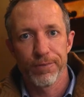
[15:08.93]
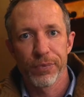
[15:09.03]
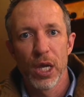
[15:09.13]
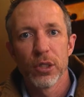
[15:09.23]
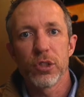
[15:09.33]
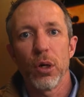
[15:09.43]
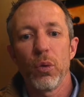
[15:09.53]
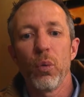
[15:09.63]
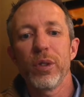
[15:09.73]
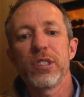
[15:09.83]

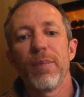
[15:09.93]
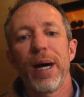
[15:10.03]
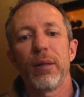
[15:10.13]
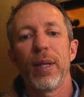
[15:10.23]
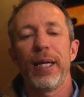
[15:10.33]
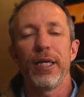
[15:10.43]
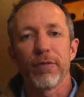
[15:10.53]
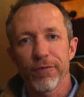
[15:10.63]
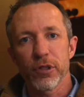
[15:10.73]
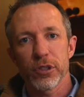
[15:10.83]
So what's the bottom line here?
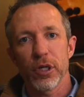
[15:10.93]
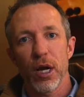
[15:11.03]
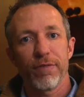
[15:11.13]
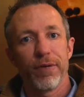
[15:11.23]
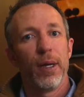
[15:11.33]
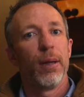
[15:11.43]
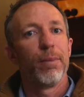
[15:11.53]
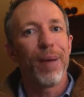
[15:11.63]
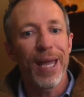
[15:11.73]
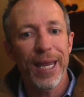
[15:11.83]
First off,
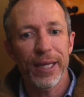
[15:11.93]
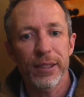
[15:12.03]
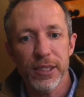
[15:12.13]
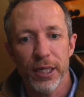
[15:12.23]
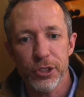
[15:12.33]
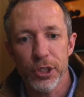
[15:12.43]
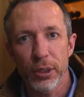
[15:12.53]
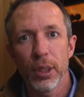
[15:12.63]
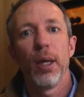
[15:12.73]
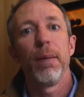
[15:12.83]
paying
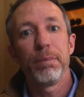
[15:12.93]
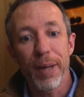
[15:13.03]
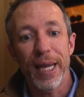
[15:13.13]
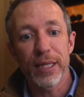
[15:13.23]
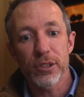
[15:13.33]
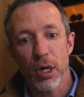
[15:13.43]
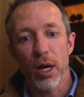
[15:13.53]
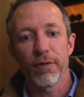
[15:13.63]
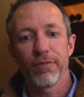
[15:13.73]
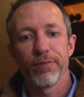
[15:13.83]
attention pays
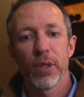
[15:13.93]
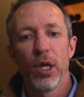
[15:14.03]
off.